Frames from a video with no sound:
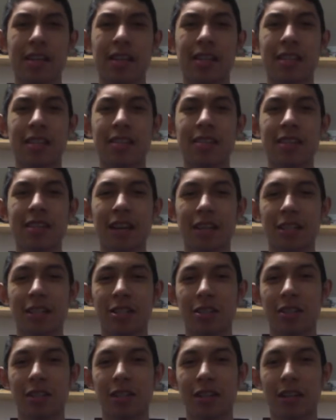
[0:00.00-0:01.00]
This is
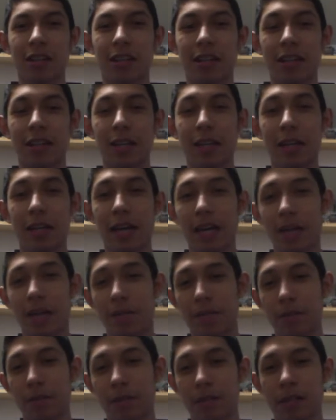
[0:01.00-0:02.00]
actually an
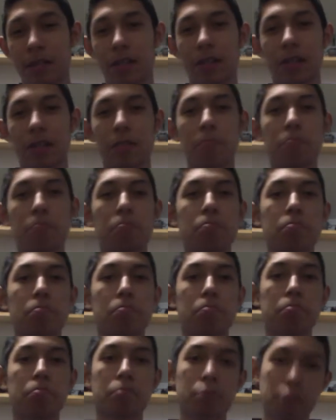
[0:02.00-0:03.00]
animal and a
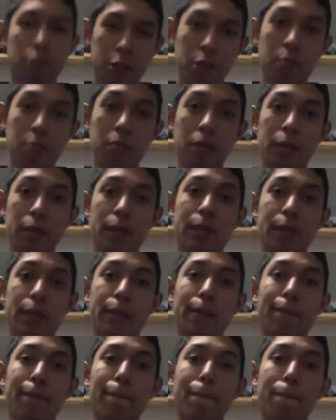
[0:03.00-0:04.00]

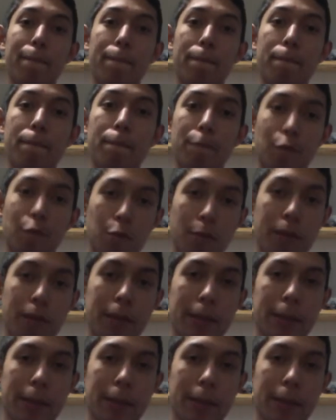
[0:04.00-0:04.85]
human woman.